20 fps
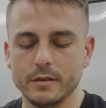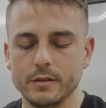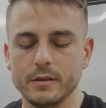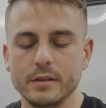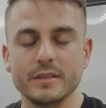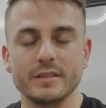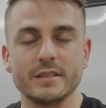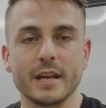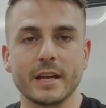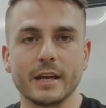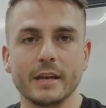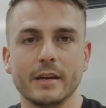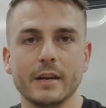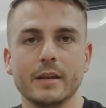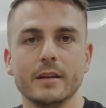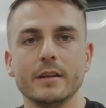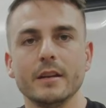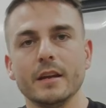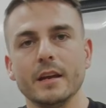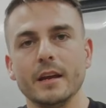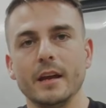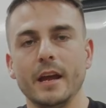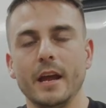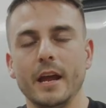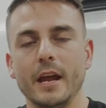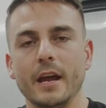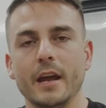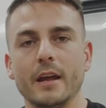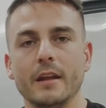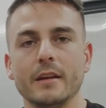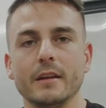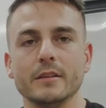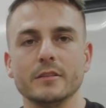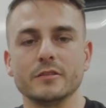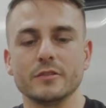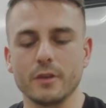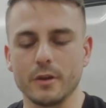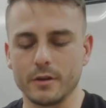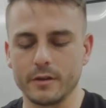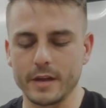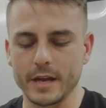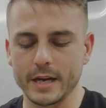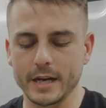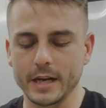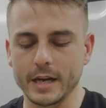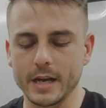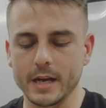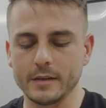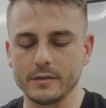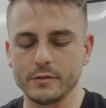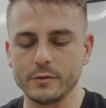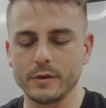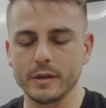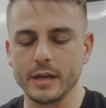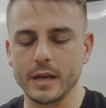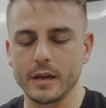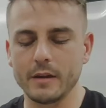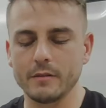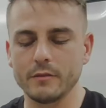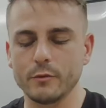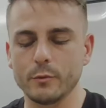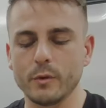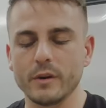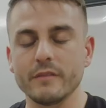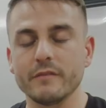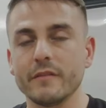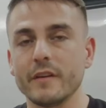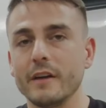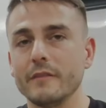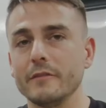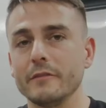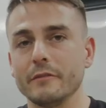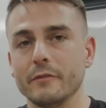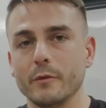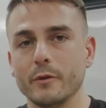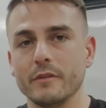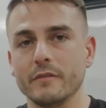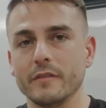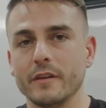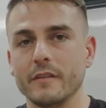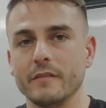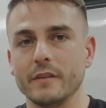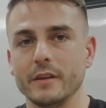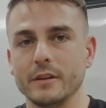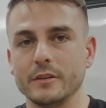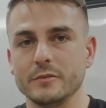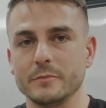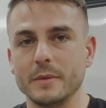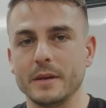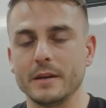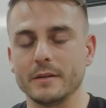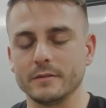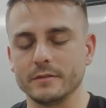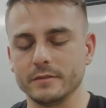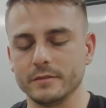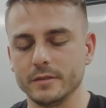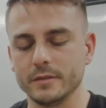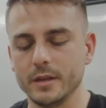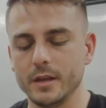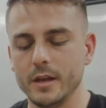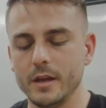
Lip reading: the second nut and install that guy to, again, 25 to 45 inch-pounds.